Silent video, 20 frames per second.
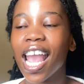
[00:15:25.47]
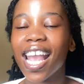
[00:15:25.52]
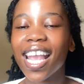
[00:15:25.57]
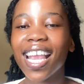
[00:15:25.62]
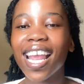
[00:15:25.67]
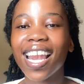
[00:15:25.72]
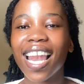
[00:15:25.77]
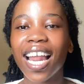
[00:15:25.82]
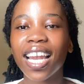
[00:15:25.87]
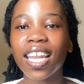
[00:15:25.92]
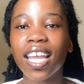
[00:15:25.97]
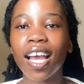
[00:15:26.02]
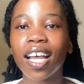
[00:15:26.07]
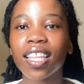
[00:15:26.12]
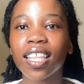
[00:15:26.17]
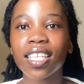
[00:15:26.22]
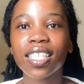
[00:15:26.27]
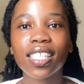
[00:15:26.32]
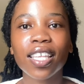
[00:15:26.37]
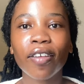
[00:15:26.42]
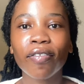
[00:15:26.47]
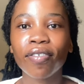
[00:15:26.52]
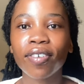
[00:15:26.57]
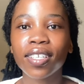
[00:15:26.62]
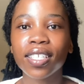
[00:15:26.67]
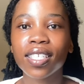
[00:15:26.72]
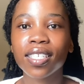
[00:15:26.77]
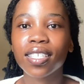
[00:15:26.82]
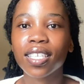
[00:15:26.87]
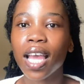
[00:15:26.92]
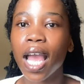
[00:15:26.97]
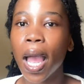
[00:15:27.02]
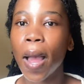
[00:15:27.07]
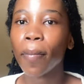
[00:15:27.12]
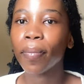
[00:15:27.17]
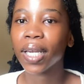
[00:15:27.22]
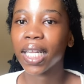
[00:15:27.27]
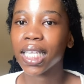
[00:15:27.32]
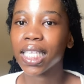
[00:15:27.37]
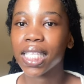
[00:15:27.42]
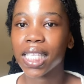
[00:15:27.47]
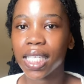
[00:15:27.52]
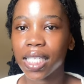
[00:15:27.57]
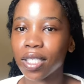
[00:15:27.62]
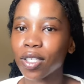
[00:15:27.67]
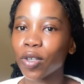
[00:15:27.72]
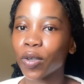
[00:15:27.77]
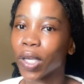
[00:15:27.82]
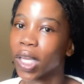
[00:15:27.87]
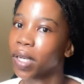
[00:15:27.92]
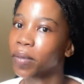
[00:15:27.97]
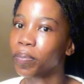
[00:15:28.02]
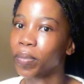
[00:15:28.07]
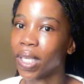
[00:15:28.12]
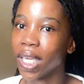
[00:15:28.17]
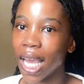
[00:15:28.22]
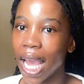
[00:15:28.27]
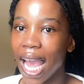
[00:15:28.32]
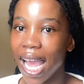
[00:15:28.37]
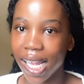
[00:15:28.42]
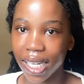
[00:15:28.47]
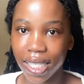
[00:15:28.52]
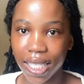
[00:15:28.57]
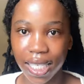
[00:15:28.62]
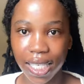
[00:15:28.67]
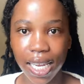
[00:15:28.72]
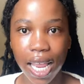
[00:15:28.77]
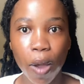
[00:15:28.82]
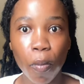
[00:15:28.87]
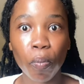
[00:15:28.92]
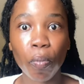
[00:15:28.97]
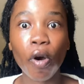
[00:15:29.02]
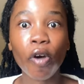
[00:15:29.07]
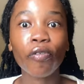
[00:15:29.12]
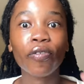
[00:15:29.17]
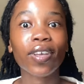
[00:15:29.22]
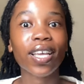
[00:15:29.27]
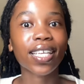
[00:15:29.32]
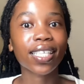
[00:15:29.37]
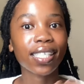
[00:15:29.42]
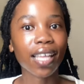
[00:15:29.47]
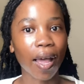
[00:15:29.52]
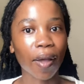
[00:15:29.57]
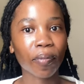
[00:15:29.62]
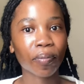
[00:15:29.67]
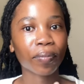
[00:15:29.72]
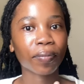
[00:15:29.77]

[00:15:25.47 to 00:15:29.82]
Ilali are the safest places you can be at. Poof is a